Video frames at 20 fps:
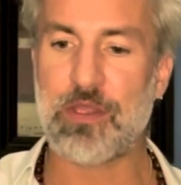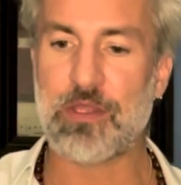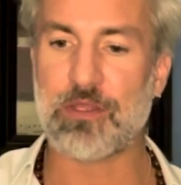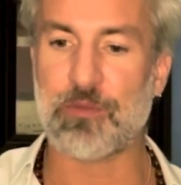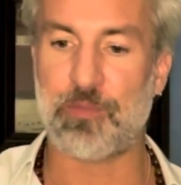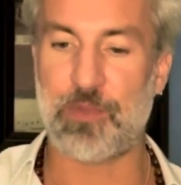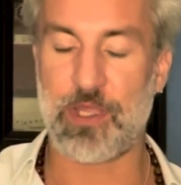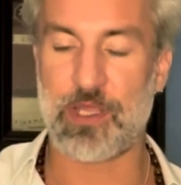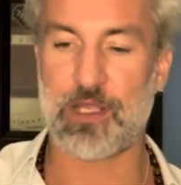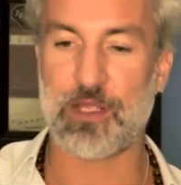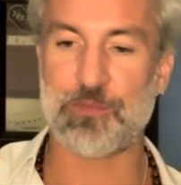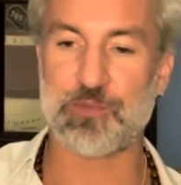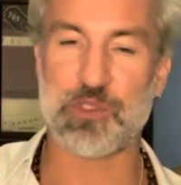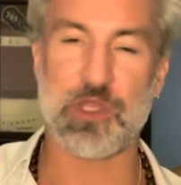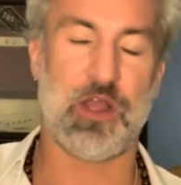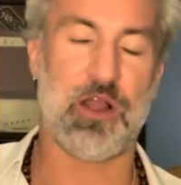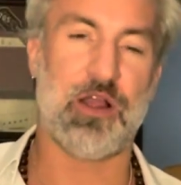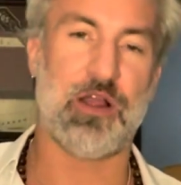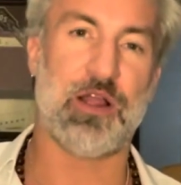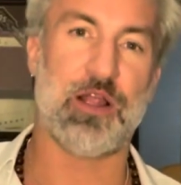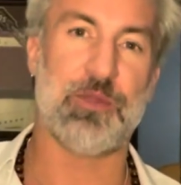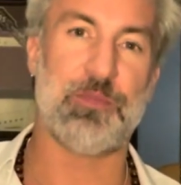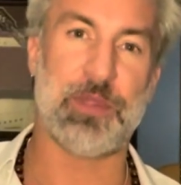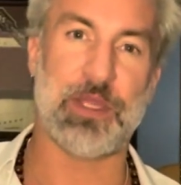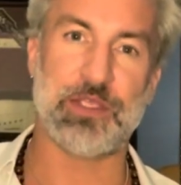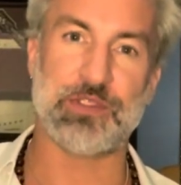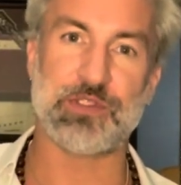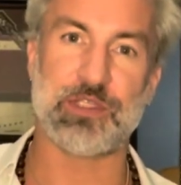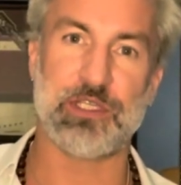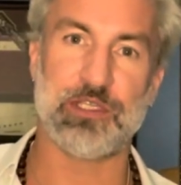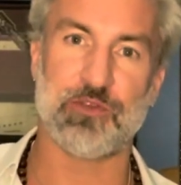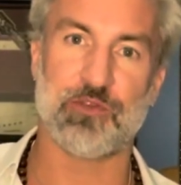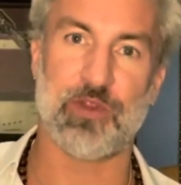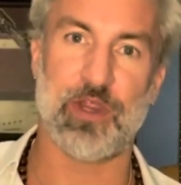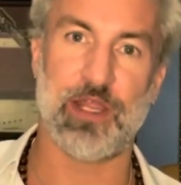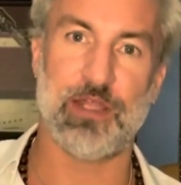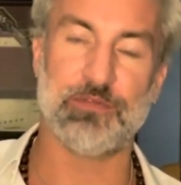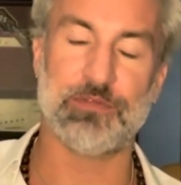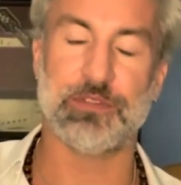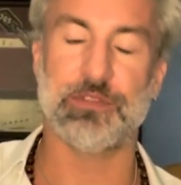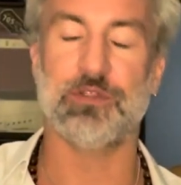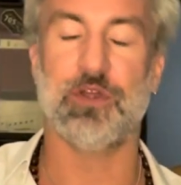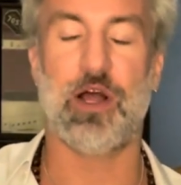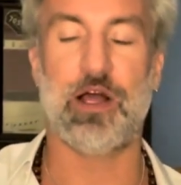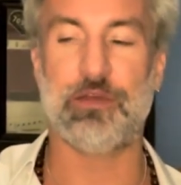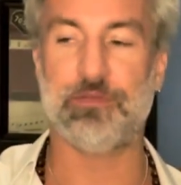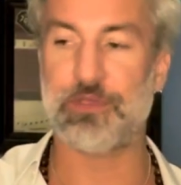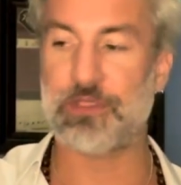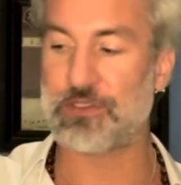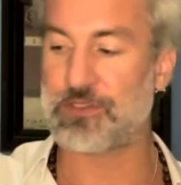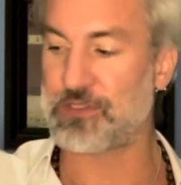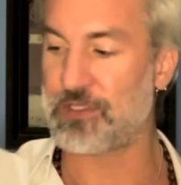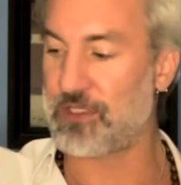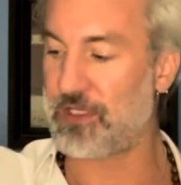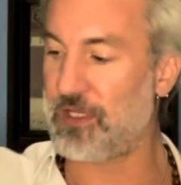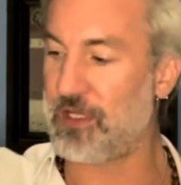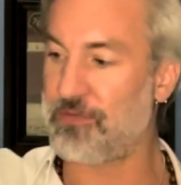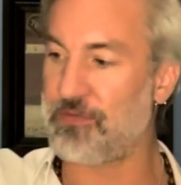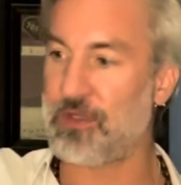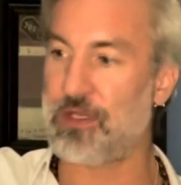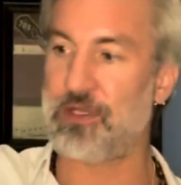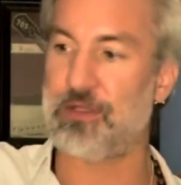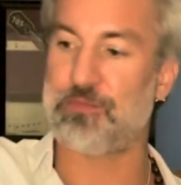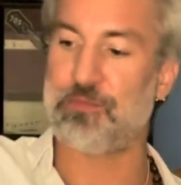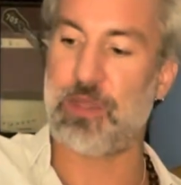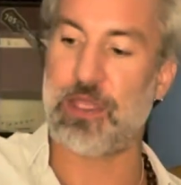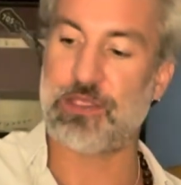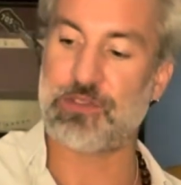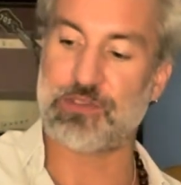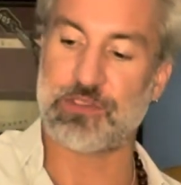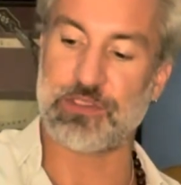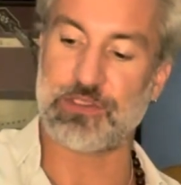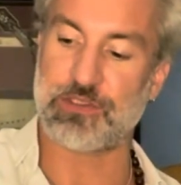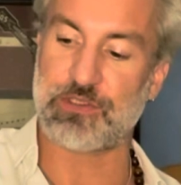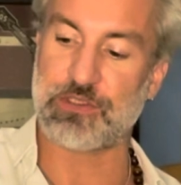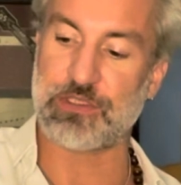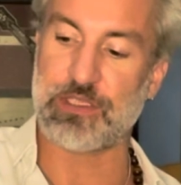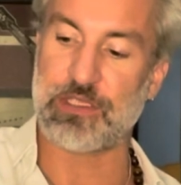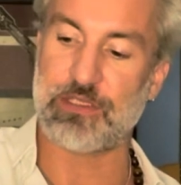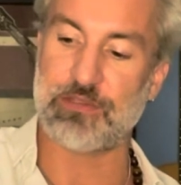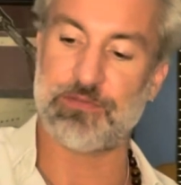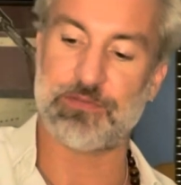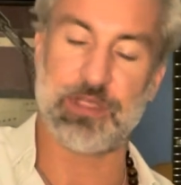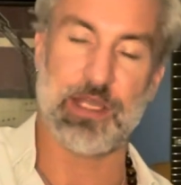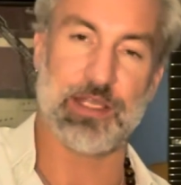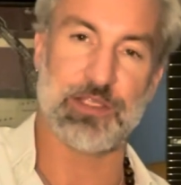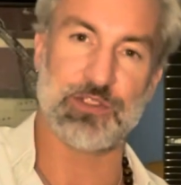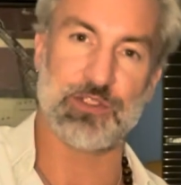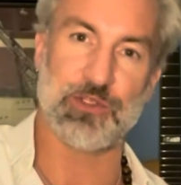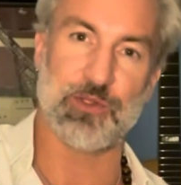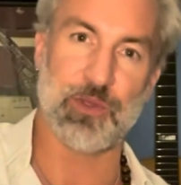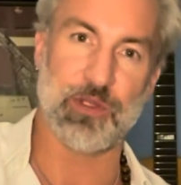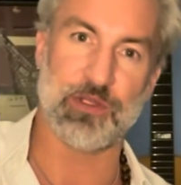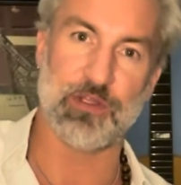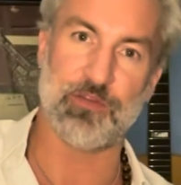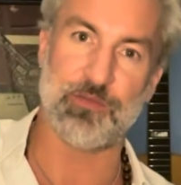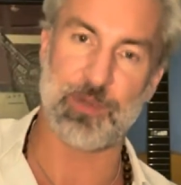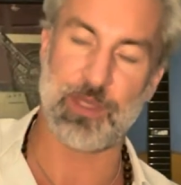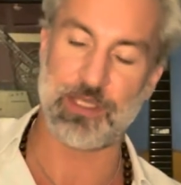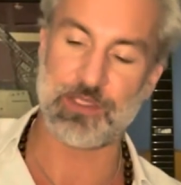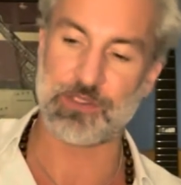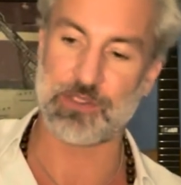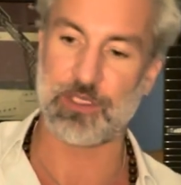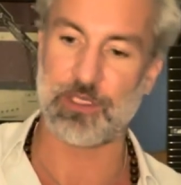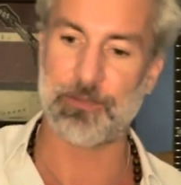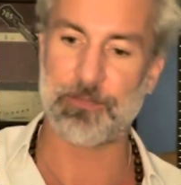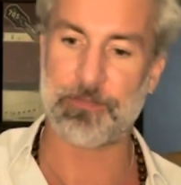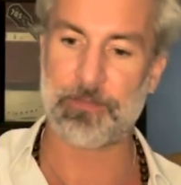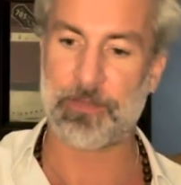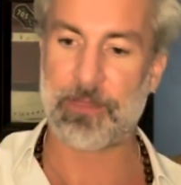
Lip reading: The pickups are Paisley engraved, obviously. I've got a Paisley sleeve tattoo. I love Paisley.